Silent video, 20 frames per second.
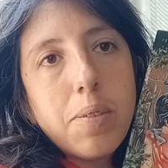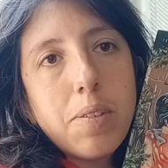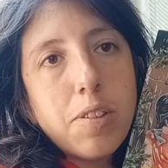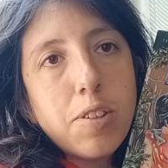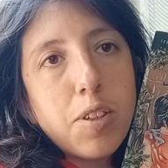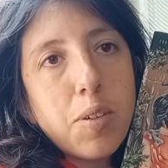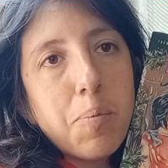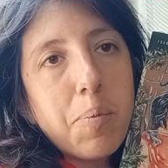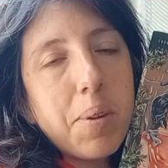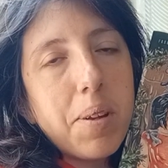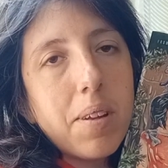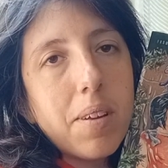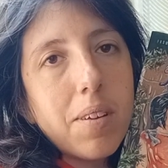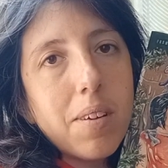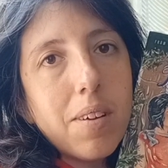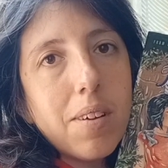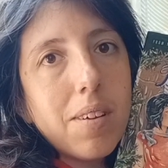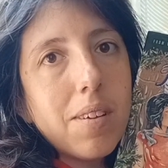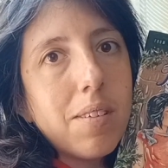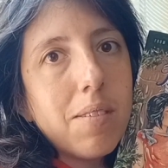just depending
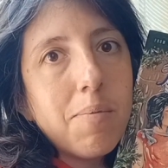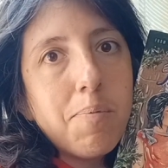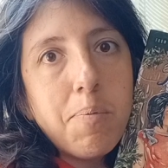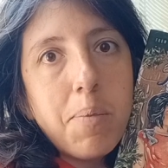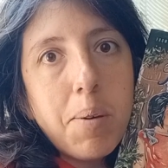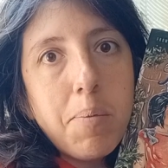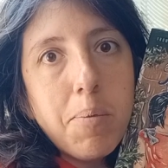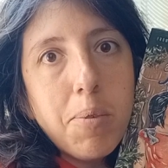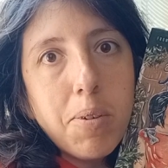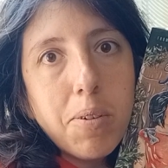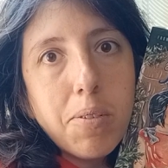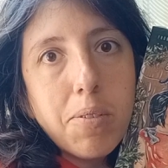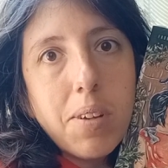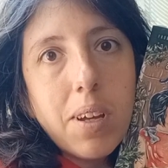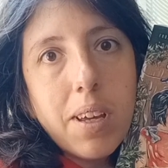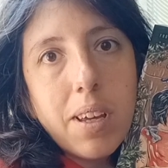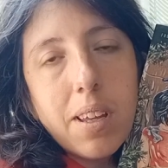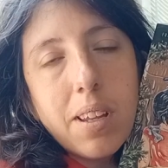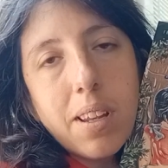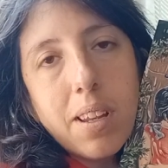on my mood
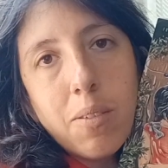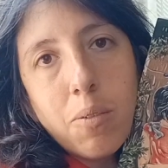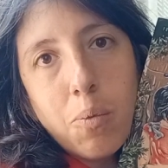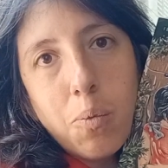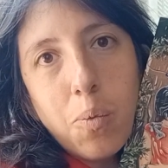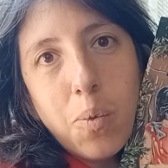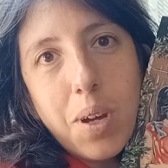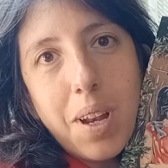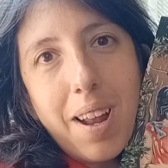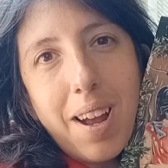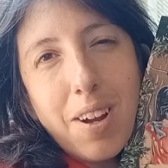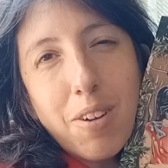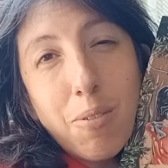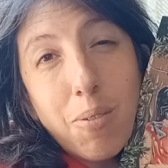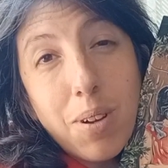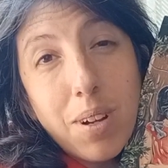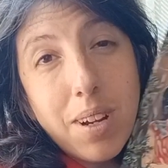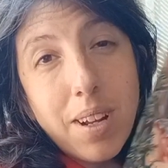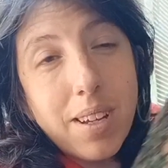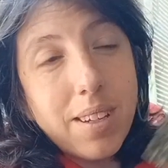and when I
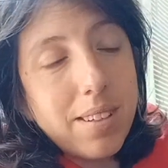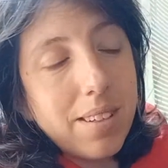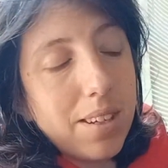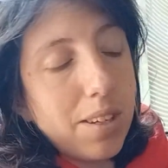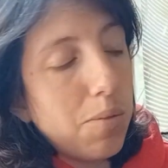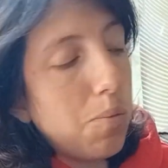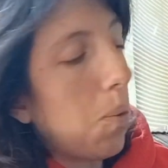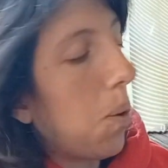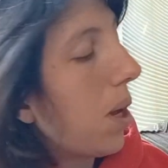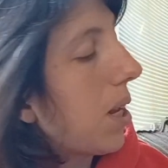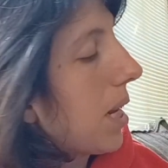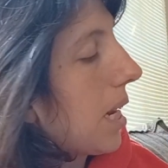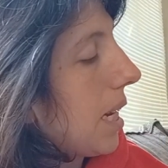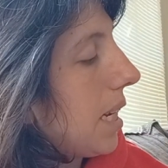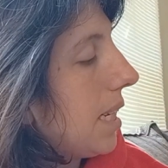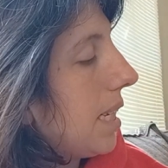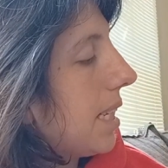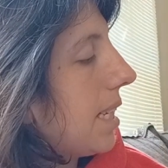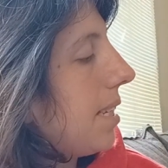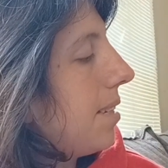read it and whatnot.